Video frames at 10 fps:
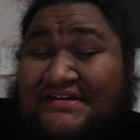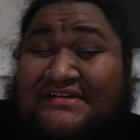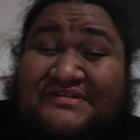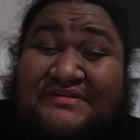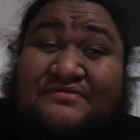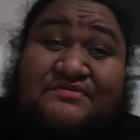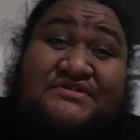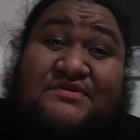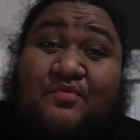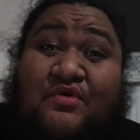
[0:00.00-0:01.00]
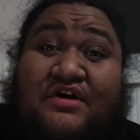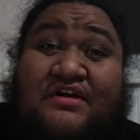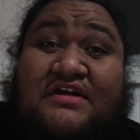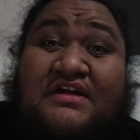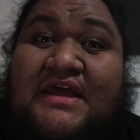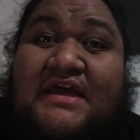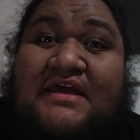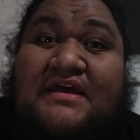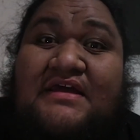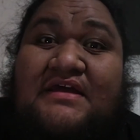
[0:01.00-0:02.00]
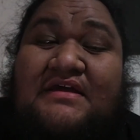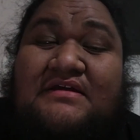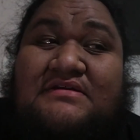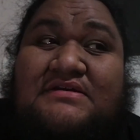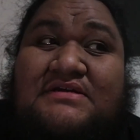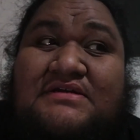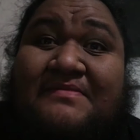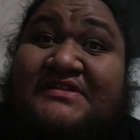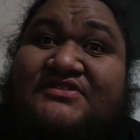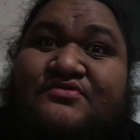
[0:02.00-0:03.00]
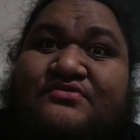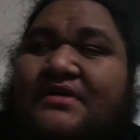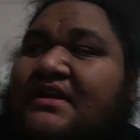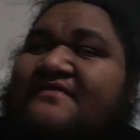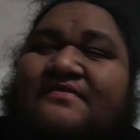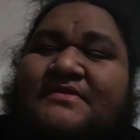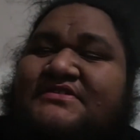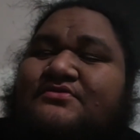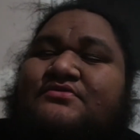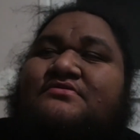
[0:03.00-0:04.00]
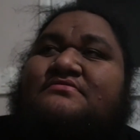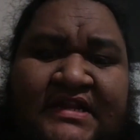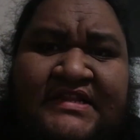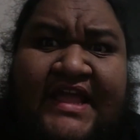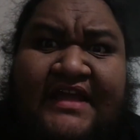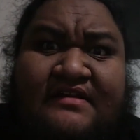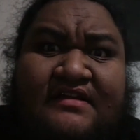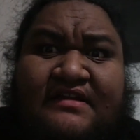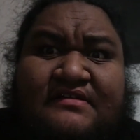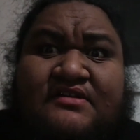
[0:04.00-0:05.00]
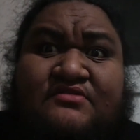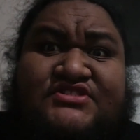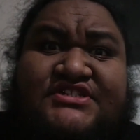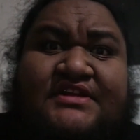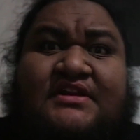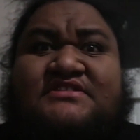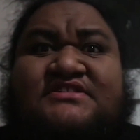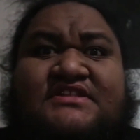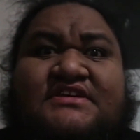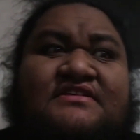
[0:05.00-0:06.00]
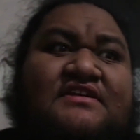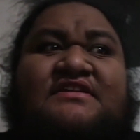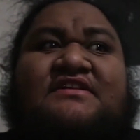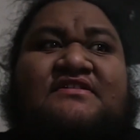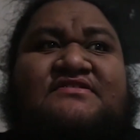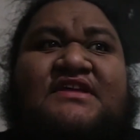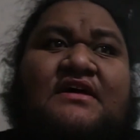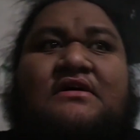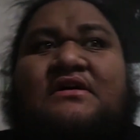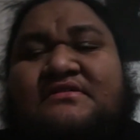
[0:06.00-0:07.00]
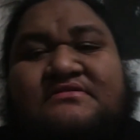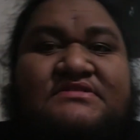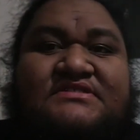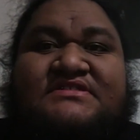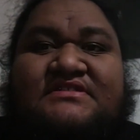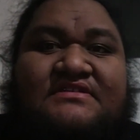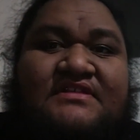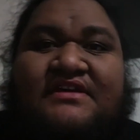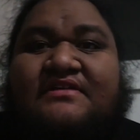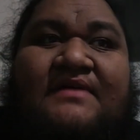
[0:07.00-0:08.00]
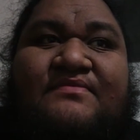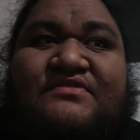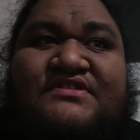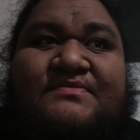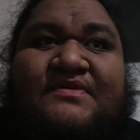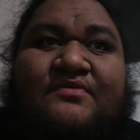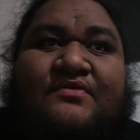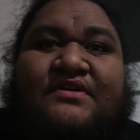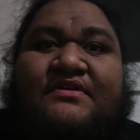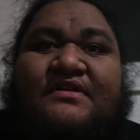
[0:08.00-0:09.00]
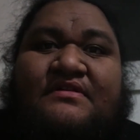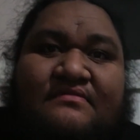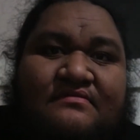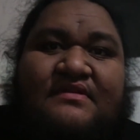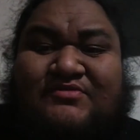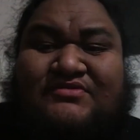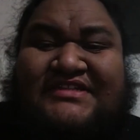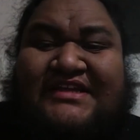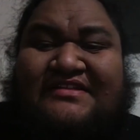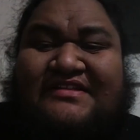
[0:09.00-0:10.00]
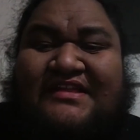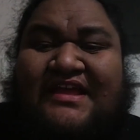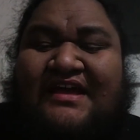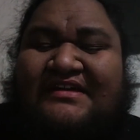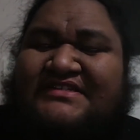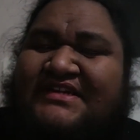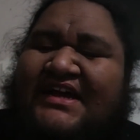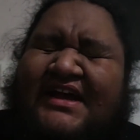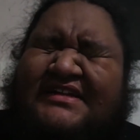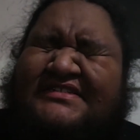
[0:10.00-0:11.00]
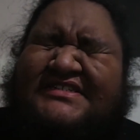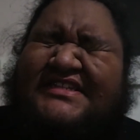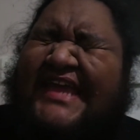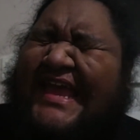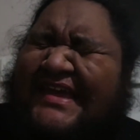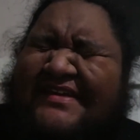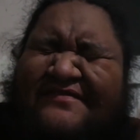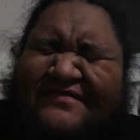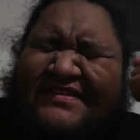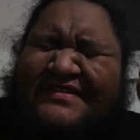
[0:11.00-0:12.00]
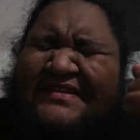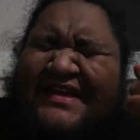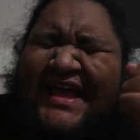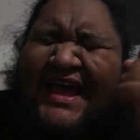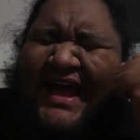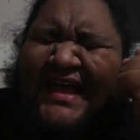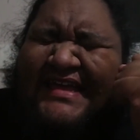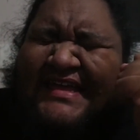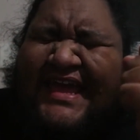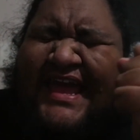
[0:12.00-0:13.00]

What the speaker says: was out doing some work and the mates crew, I love the mates crew. They had like little shared lunch thing and then I was like, oh, I was just in there doing some other work and towards the end of the day, I just caved. I